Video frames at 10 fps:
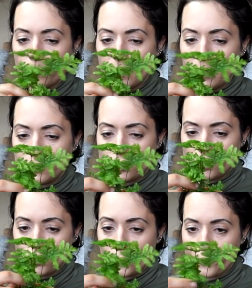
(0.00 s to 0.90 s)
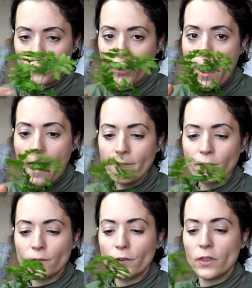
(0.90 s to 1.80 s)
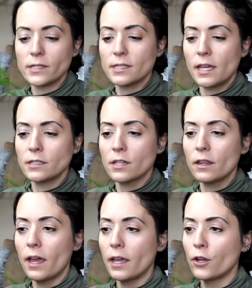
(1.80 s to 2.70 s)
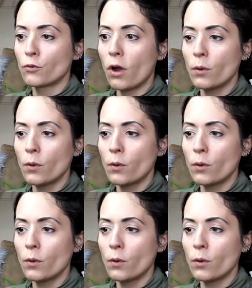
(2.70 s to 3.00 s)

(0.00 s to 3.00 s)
but it just took forever for this thing to like grow.